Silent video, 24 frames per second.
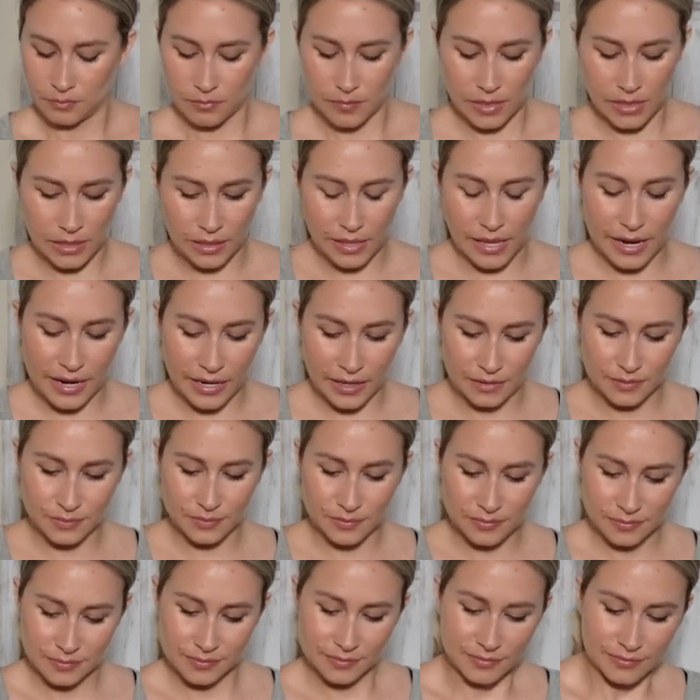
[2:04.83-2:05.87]
I'm gonna
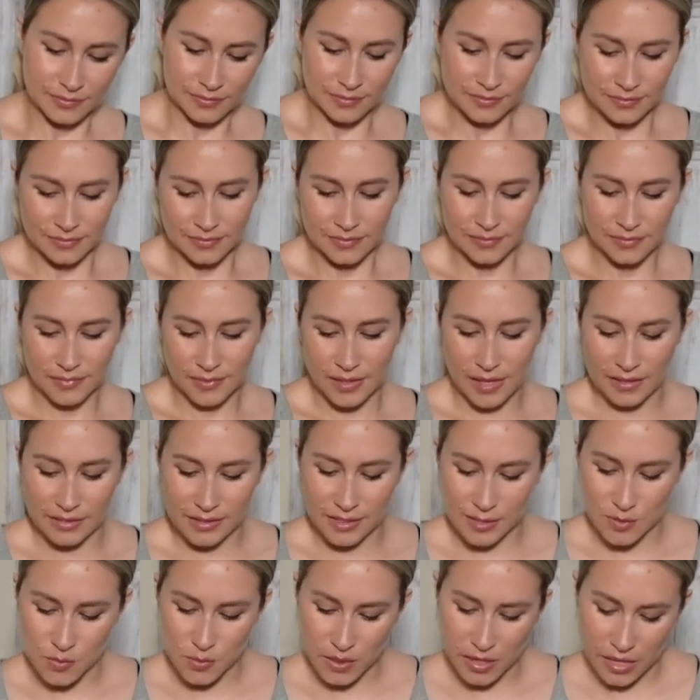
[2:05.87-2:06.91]
let
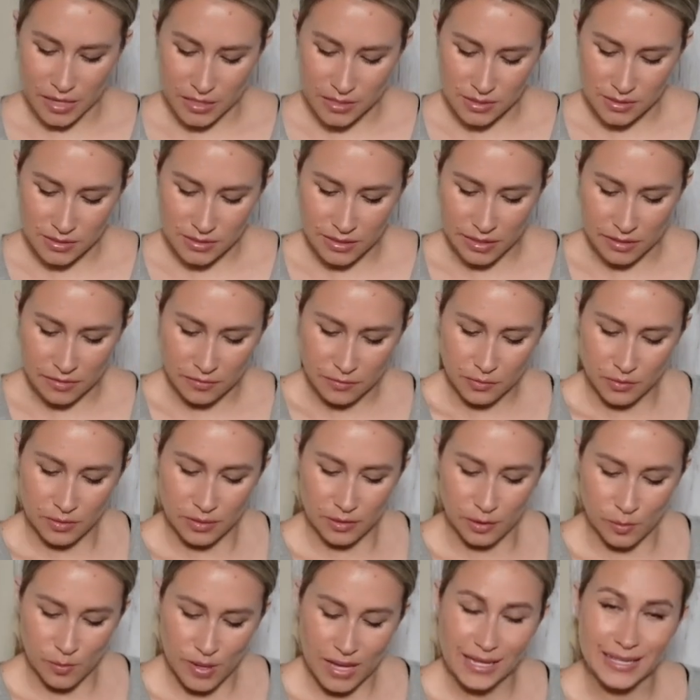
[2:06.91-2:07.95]
this one kind of sit for a
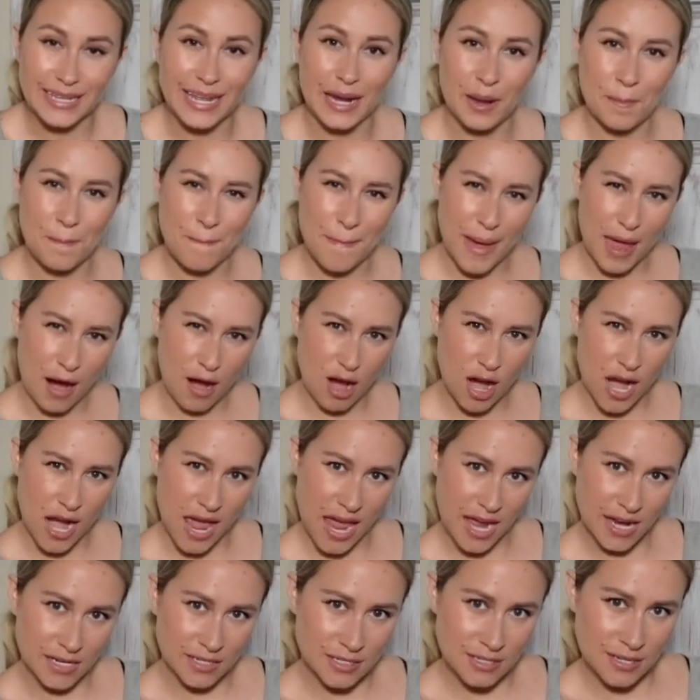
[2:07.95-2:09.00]
little bit. Let it
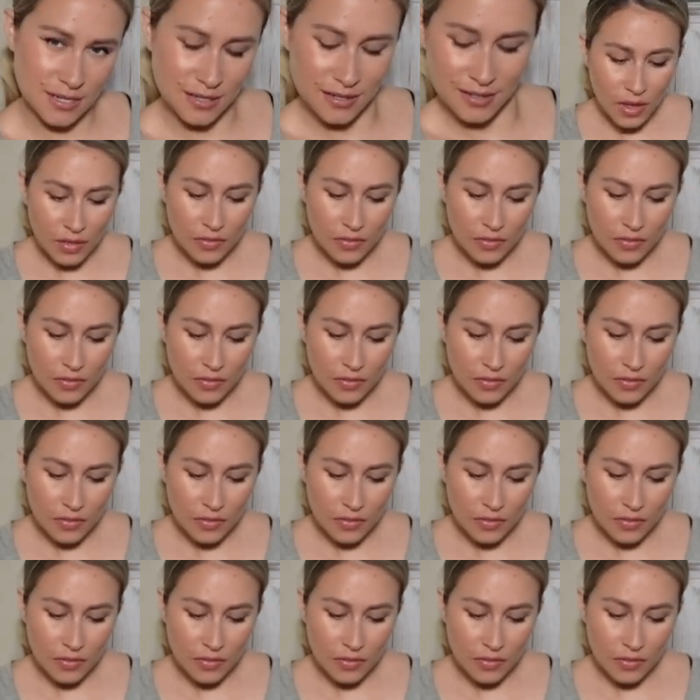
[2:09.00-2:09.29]
marinate.